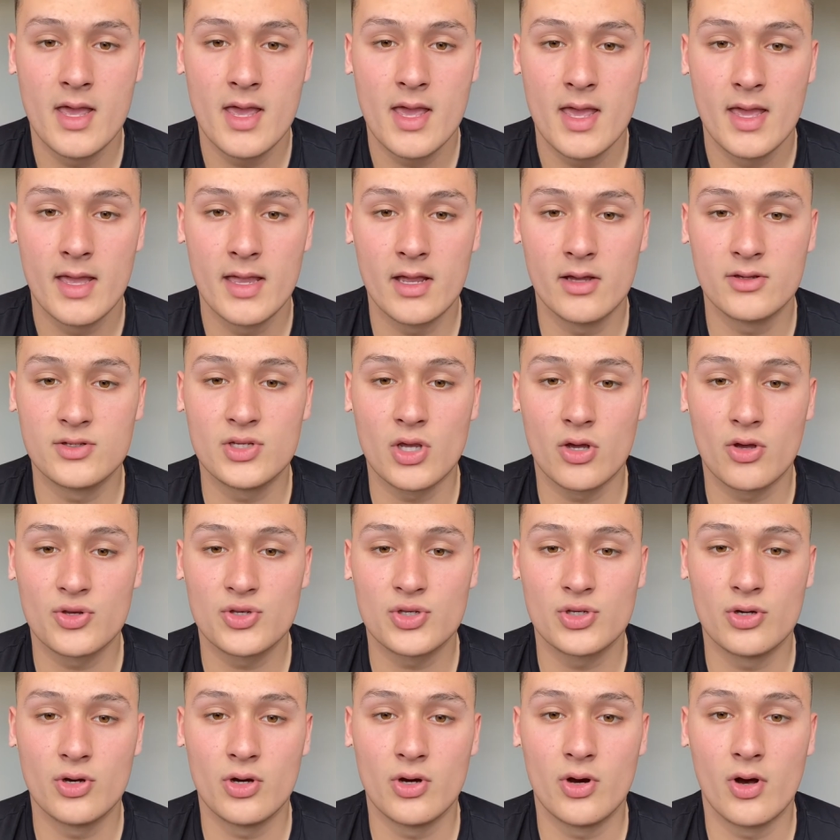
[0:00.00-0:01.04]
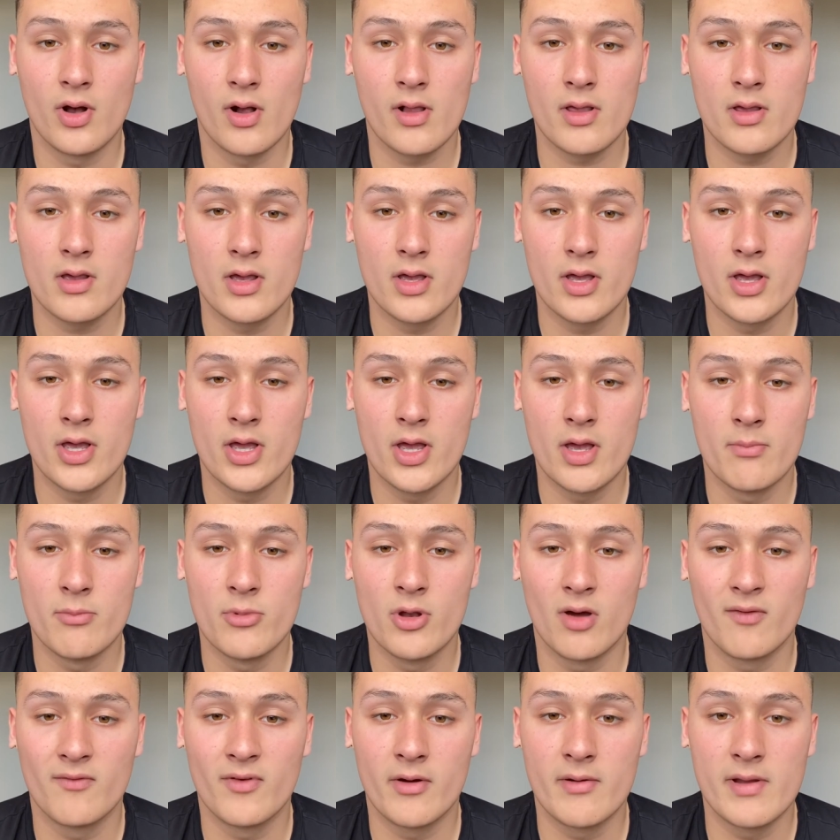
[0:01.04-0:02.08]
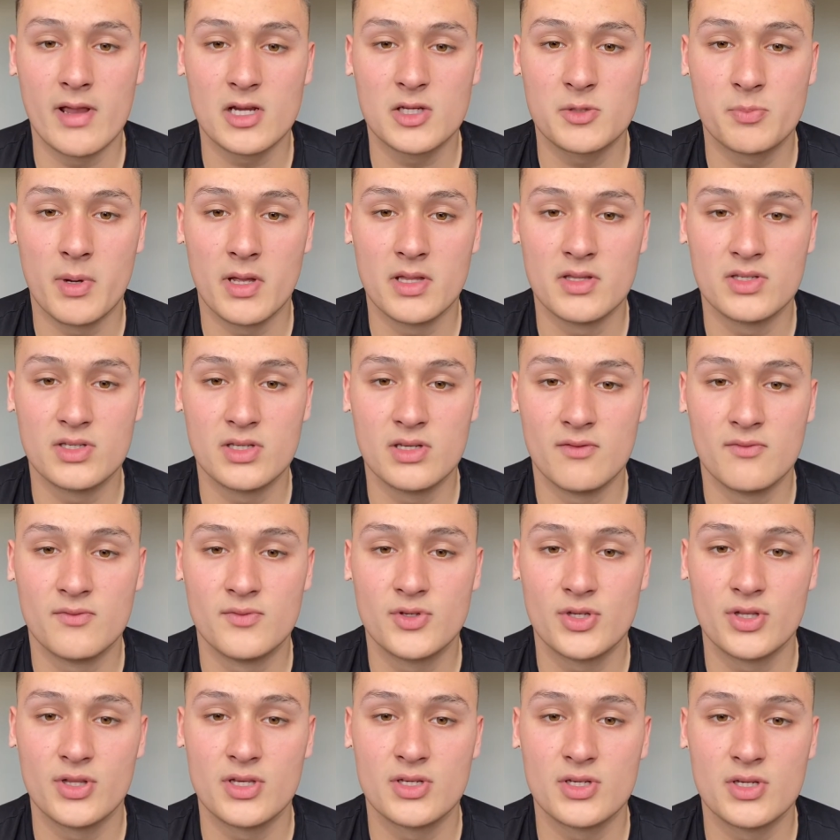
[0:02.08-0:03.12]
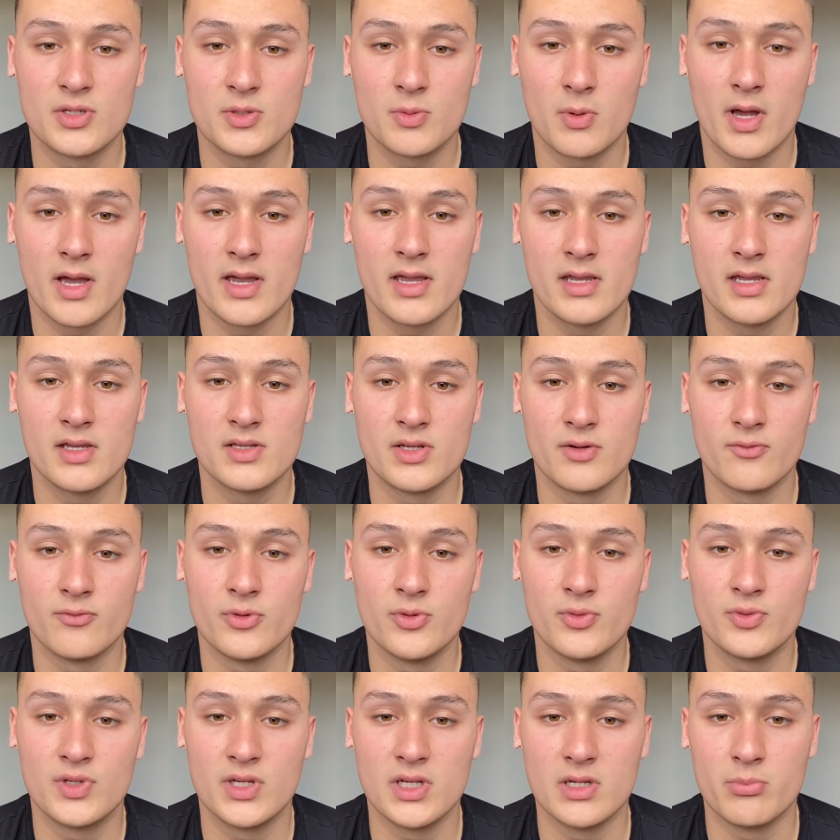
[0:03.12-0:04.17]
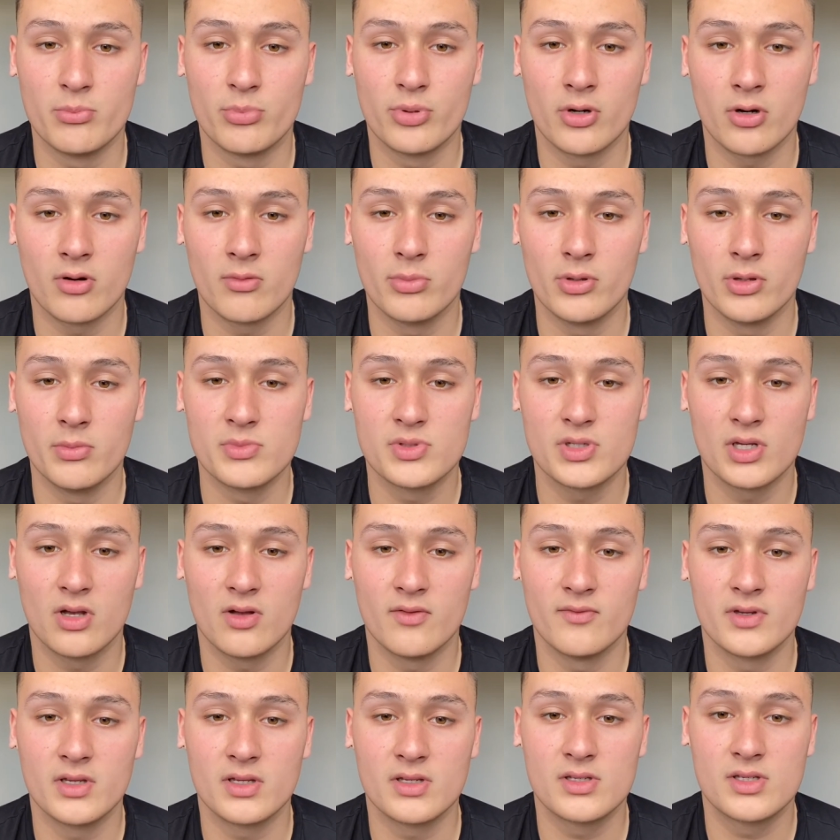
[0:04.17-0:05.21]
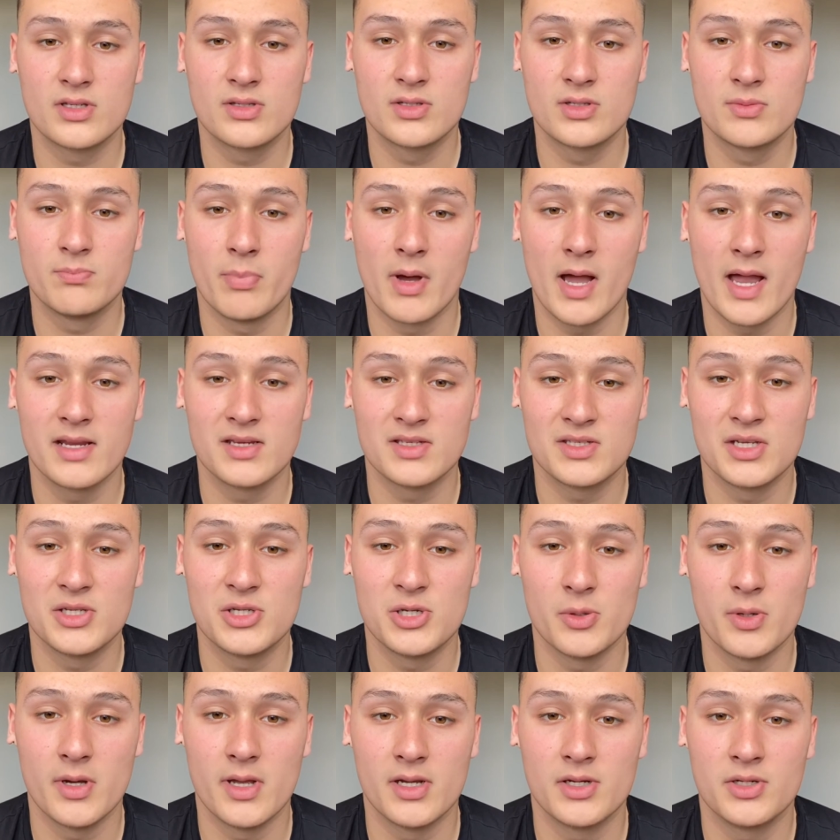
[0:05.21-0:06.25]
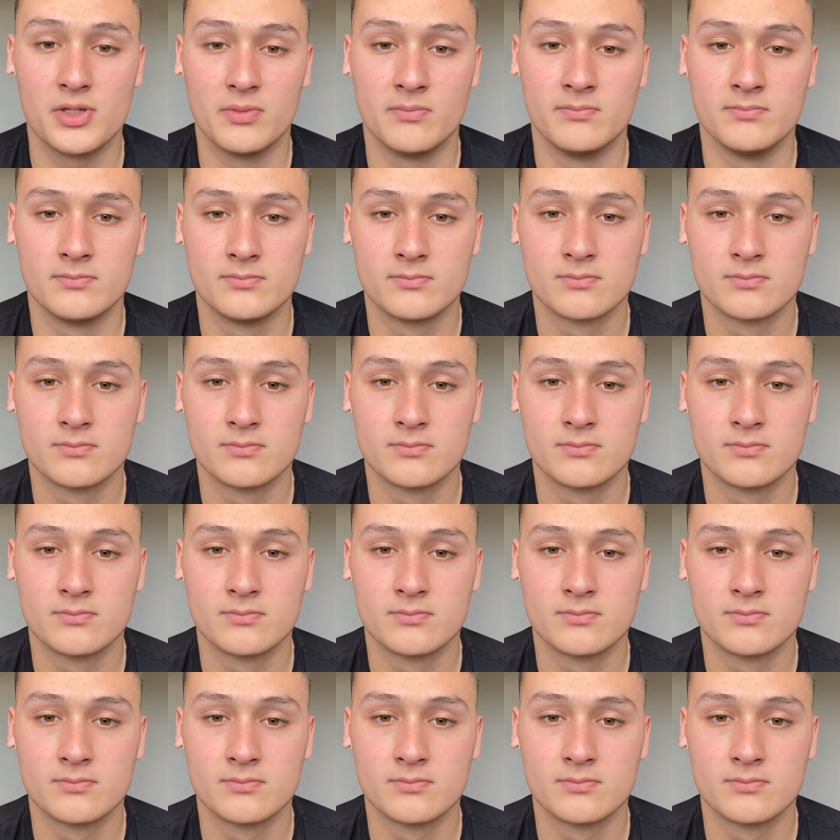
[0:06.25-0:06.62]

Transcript: It is also not very expensive, so this is why it is a routine problem-solving buying situation.